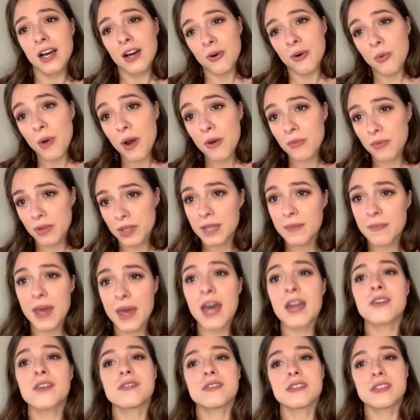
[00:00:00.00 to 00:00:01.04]
What really
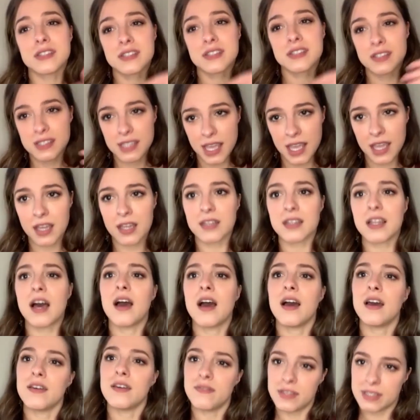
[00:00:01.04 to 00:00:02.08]
matters is staying
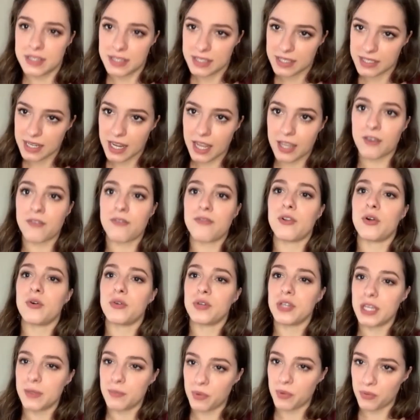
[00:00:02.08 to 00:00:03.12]
alive and staying
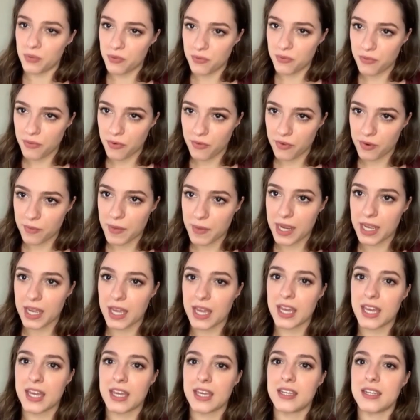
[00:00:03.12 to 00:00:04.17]
afloat, keep a roof over my
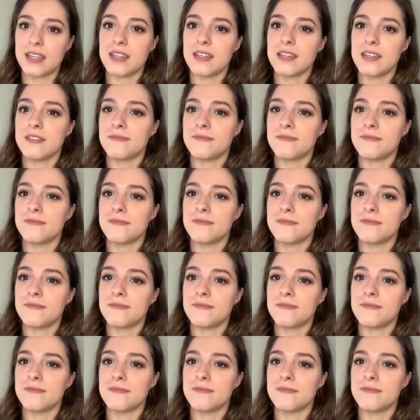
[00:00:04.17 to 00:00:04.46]
head,